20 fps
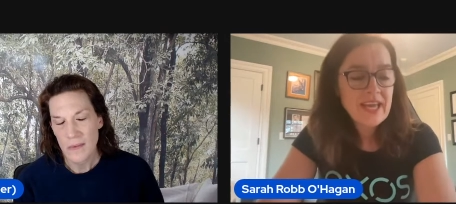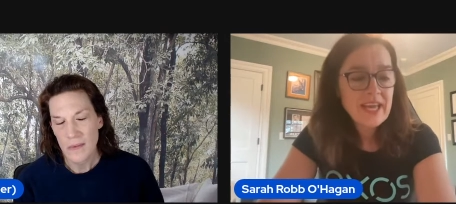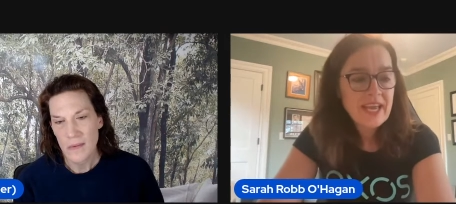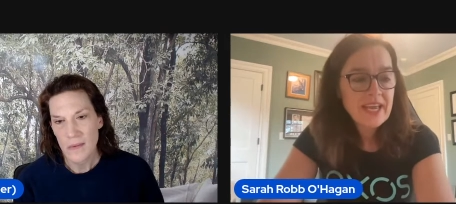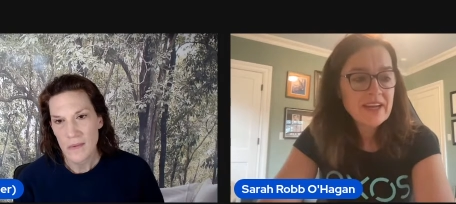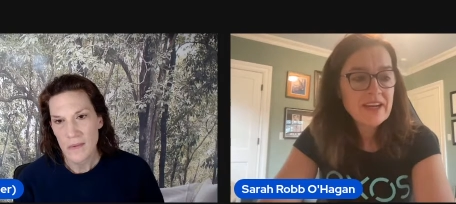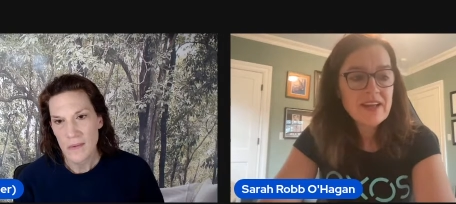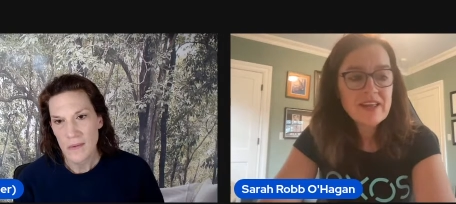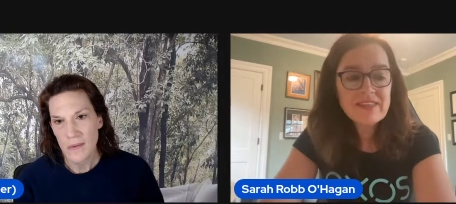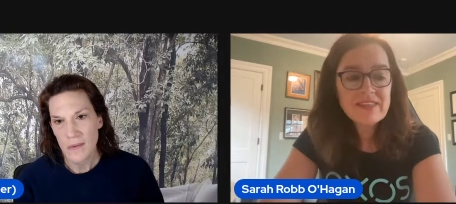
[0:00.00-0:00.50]

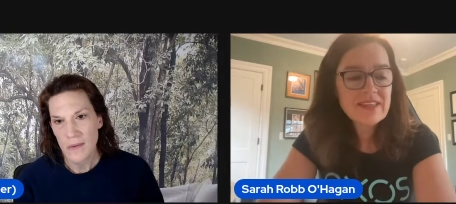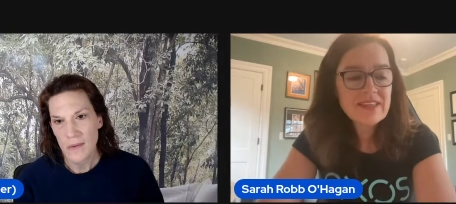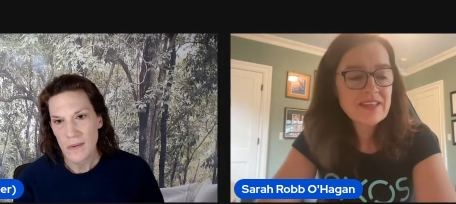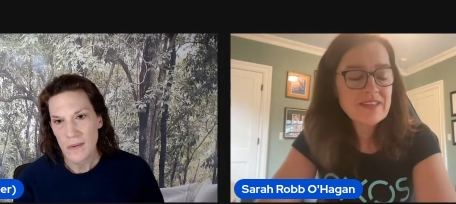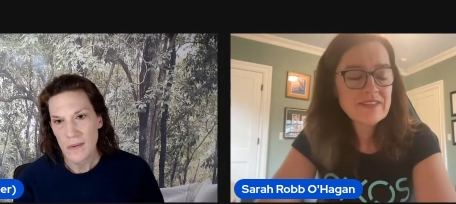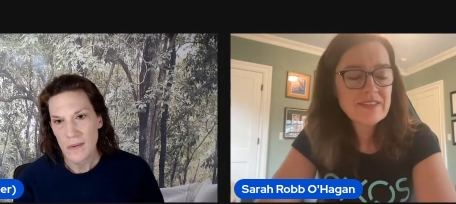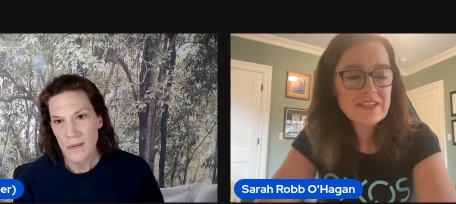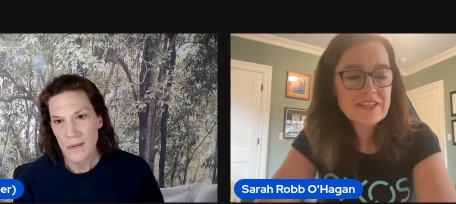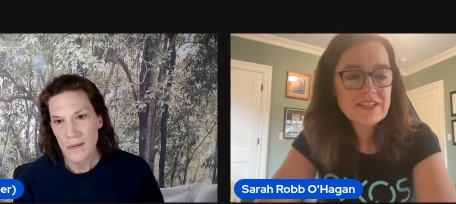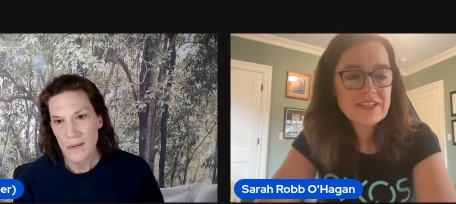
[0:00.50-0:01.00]
Speaker 1: And I
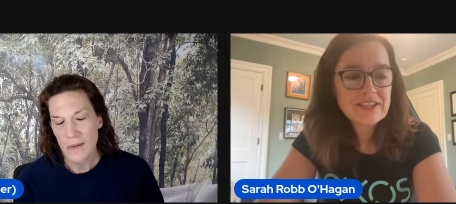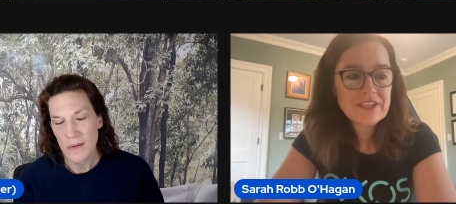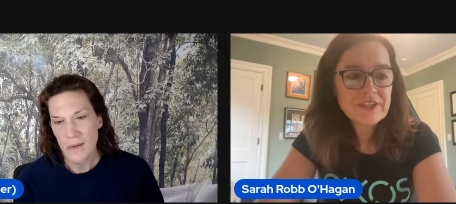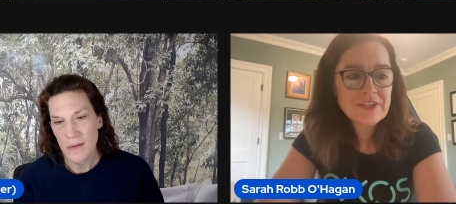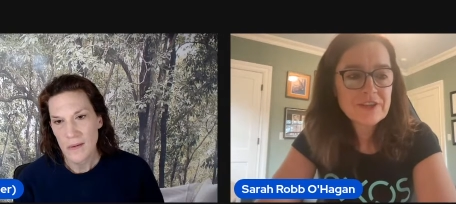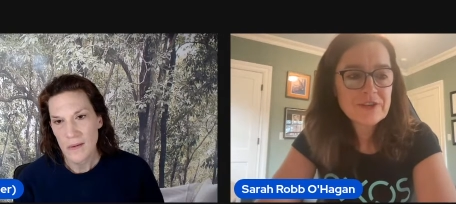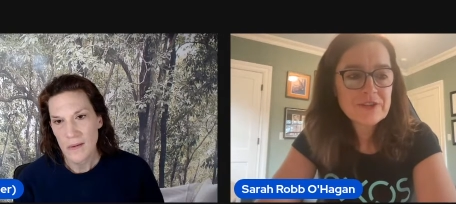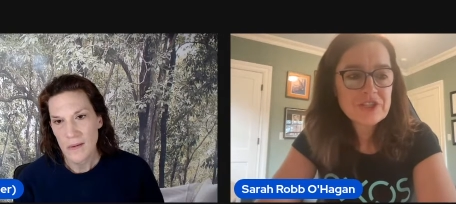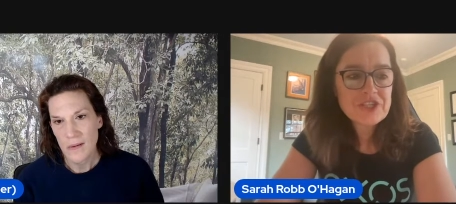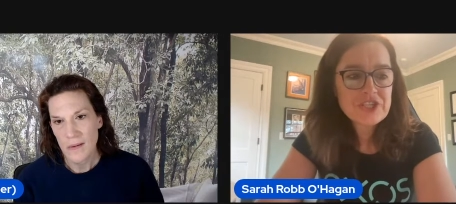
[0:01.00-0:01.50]
think that,
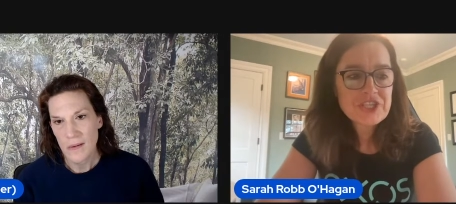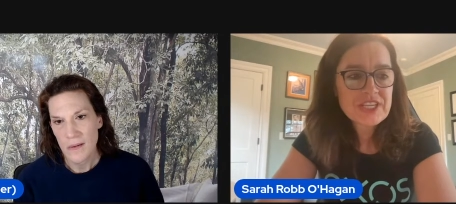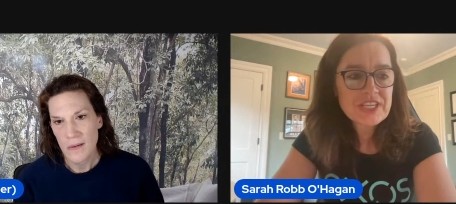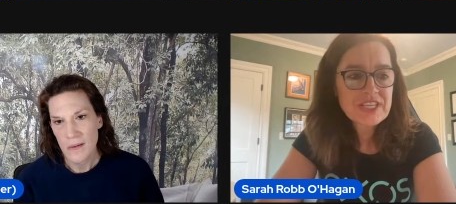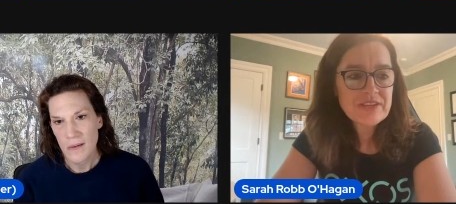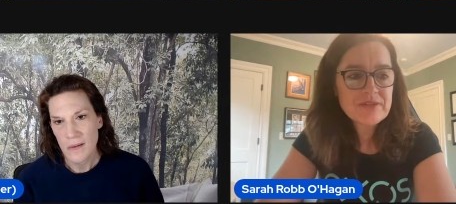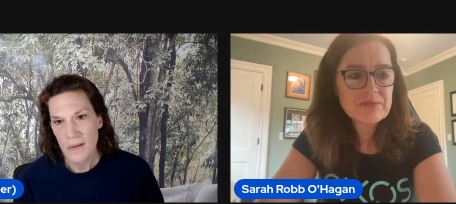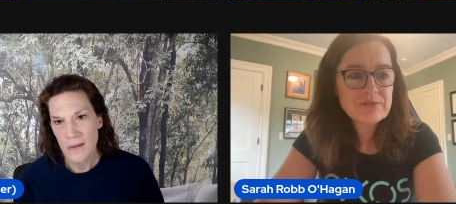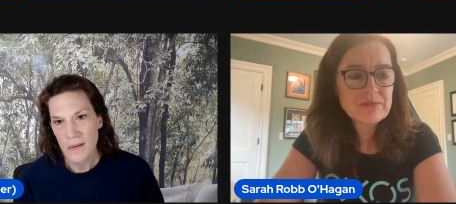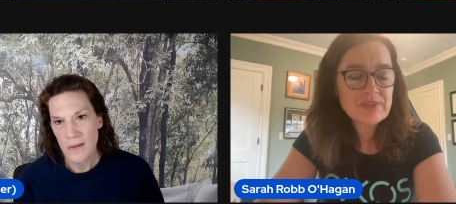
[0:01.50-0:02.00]
you know,
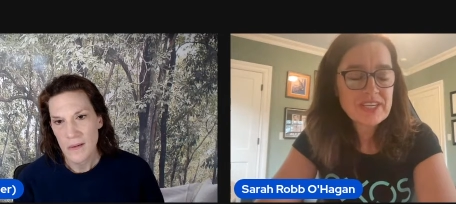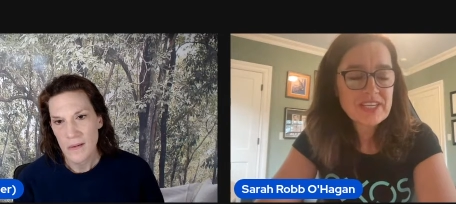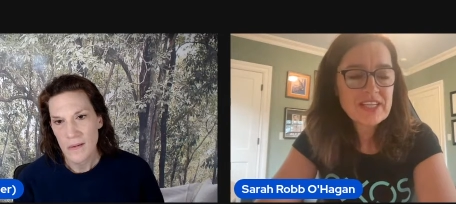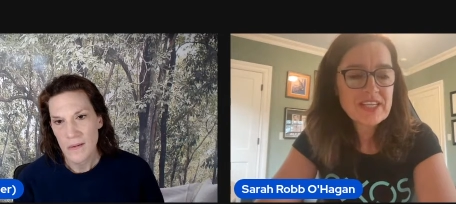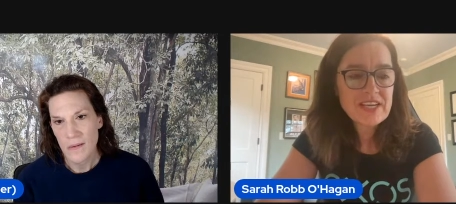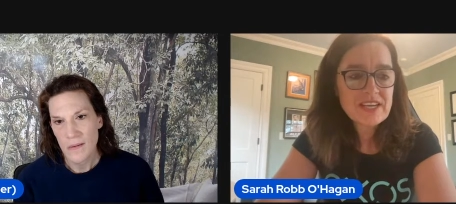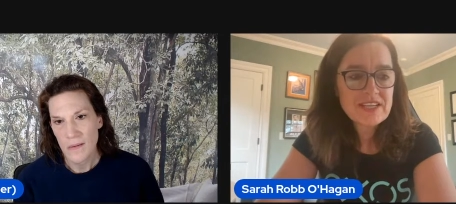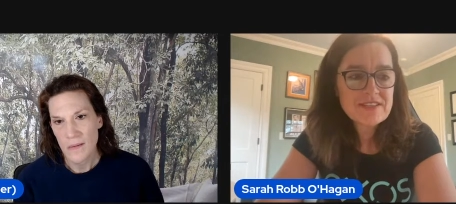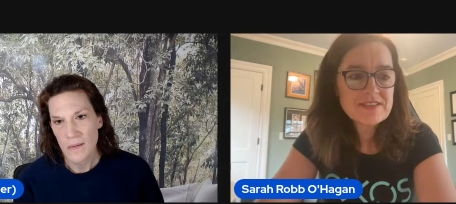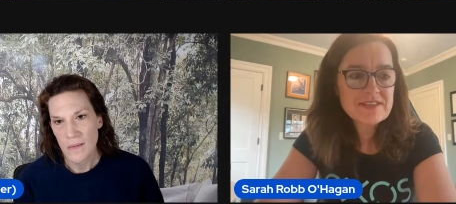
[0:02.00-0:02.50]
she
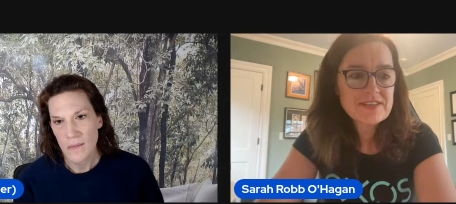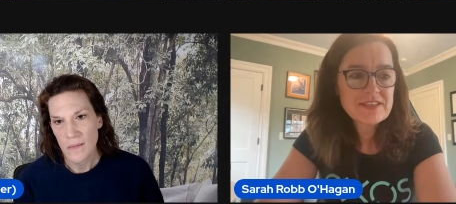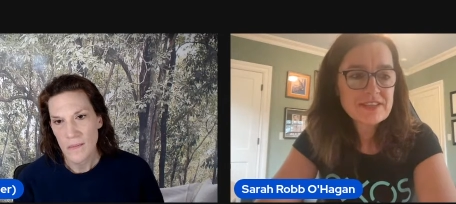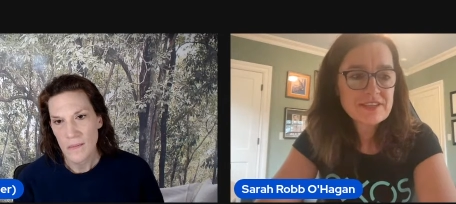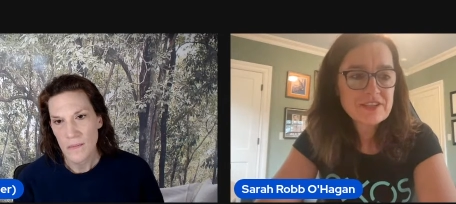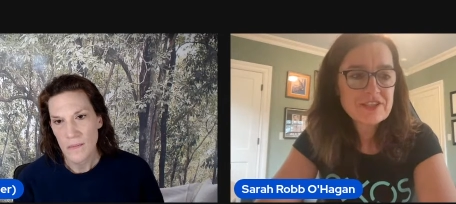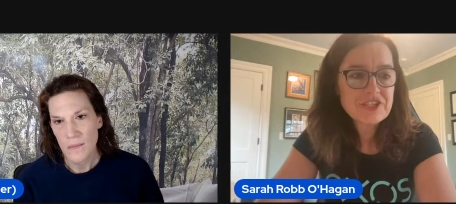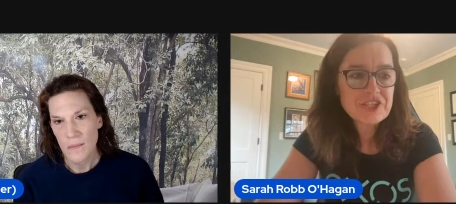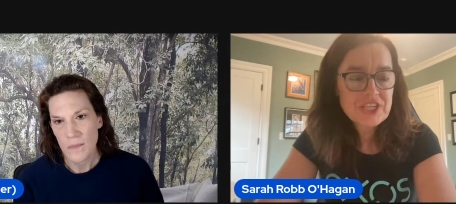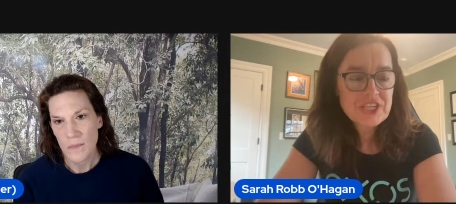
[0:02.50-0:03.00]
realized
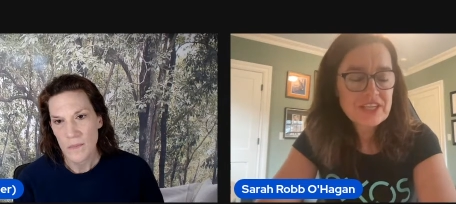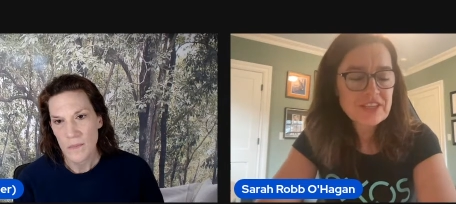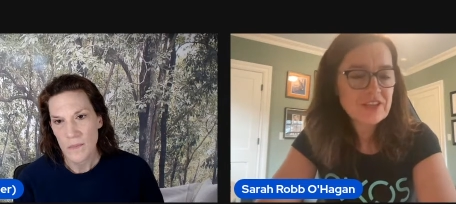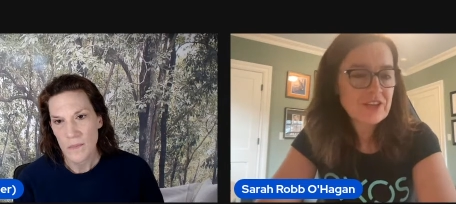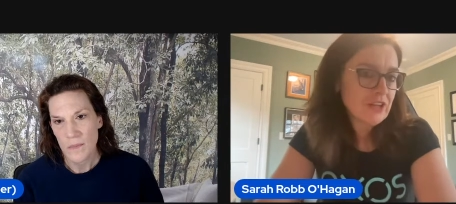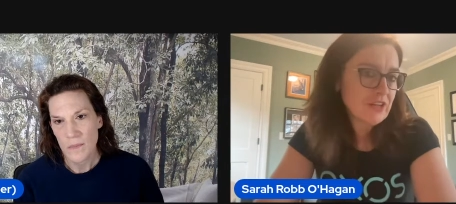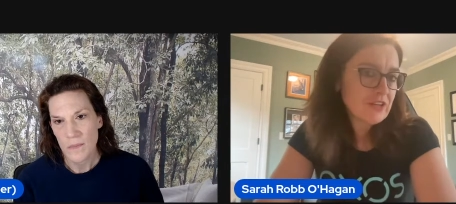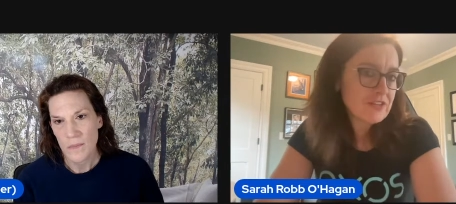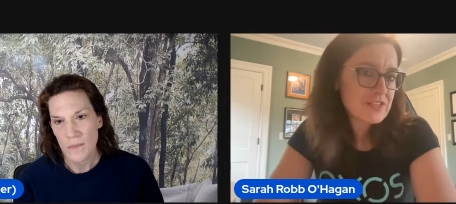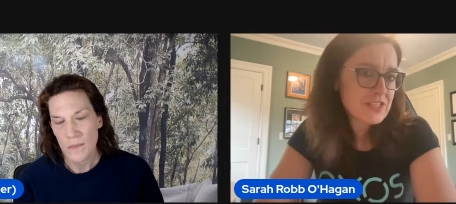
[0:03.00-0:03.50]
that she
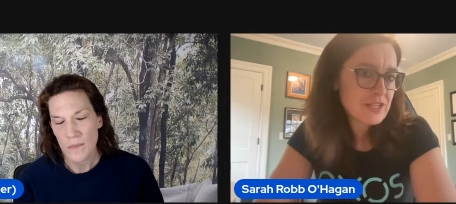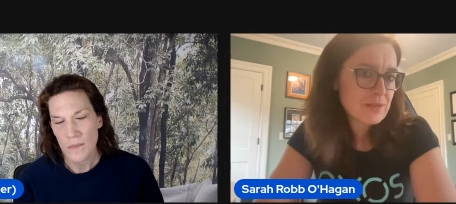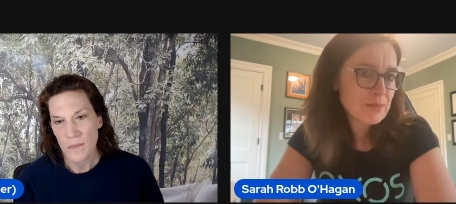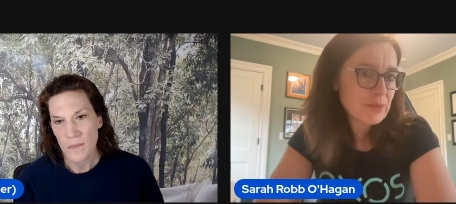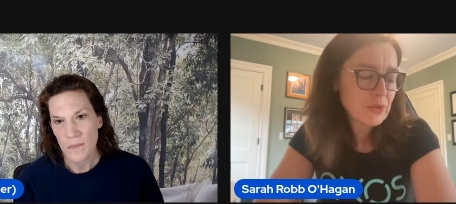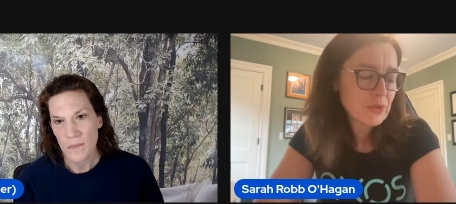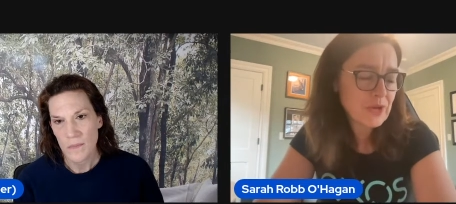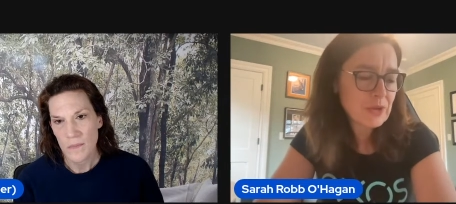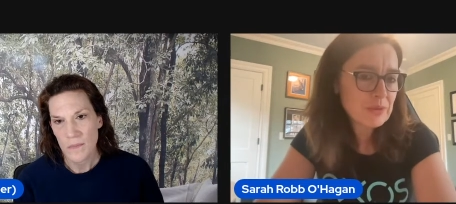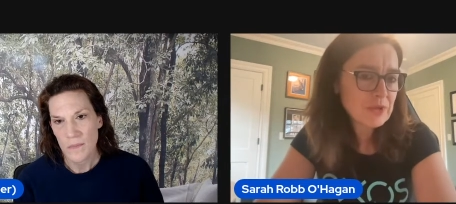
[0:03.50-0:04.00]
had got to the
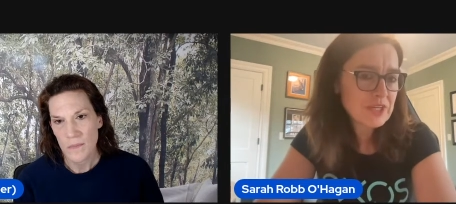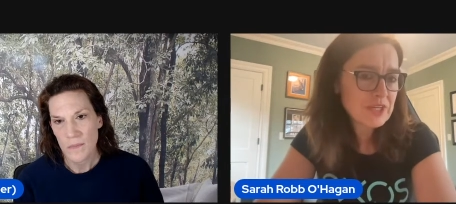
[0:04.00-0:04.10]
point